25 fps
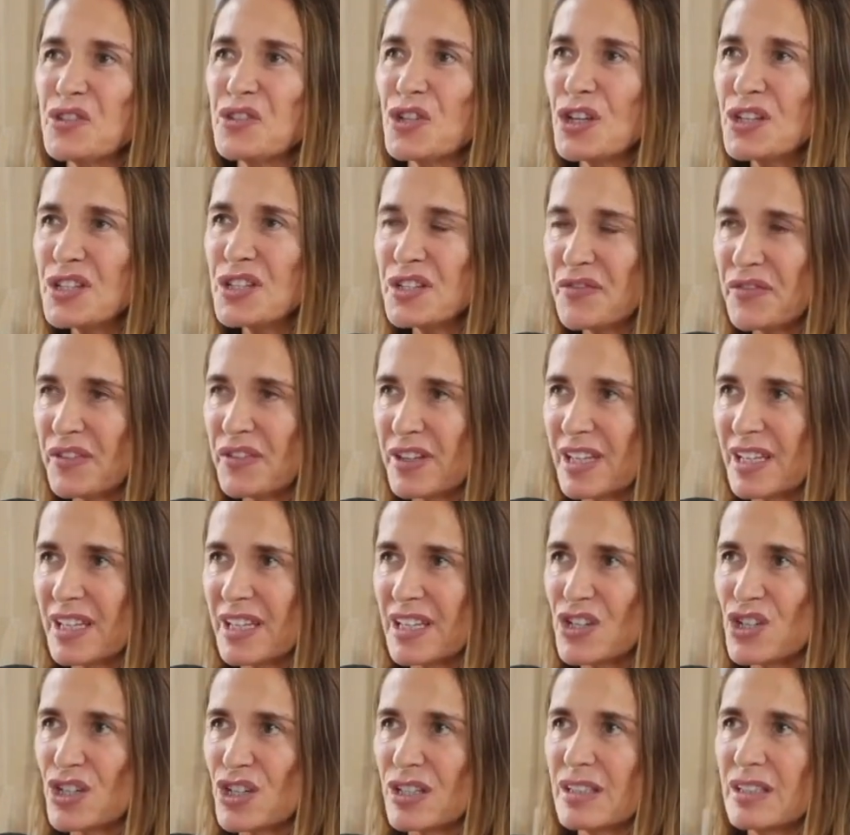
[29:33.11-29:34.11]

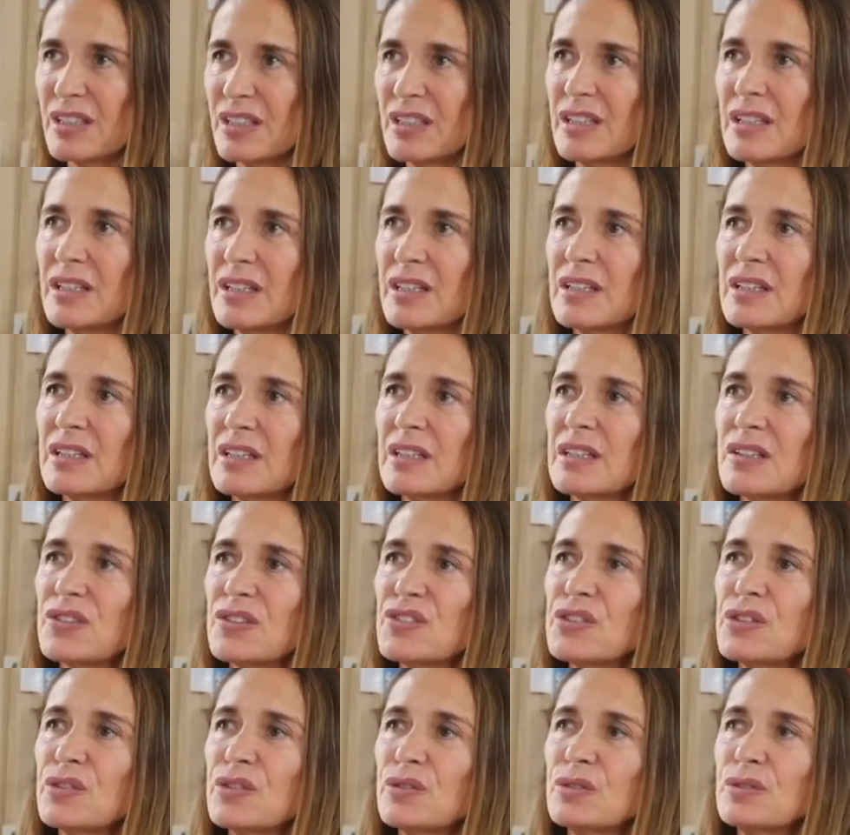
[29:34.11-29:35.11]
justification
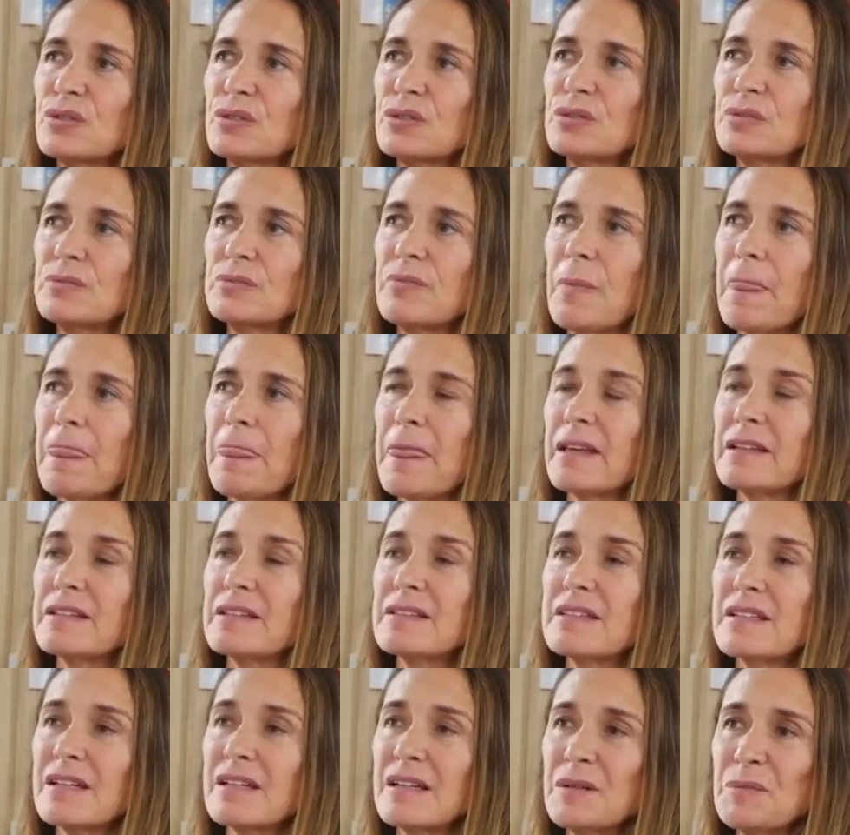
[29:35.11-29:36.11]
to
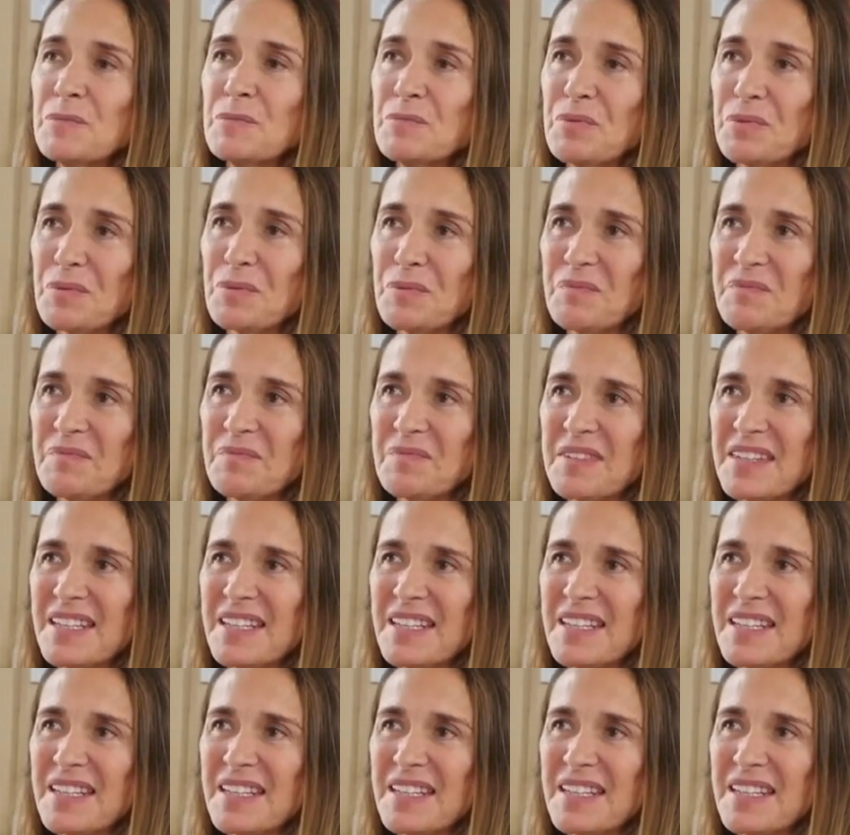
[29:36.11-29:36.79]
dump